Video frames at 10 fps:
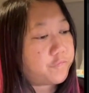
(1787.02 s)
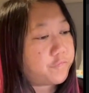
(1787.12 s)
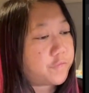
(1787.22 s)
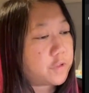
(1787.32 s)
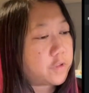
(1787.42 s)

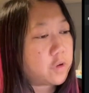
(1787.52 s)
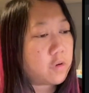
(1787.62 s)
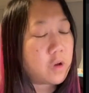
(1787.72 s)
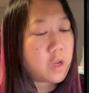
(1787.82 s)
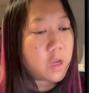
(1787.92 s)
So,
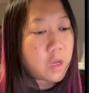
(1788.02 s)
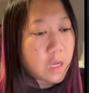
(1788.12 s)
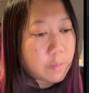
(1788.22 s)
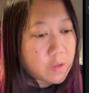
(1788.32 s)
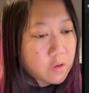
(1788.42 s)
I
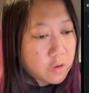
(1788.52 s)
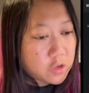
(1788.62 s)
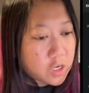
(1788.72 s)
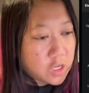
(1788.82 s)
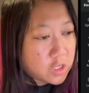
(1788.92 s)
mean, you could
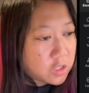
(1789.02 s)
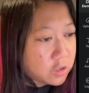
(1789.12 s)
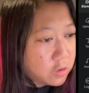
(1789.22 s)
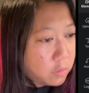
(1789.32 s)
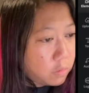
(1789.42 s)
change it to
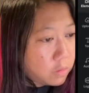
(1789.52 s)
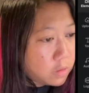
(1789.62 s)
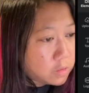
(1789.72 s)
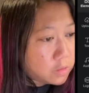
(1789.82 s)
gold.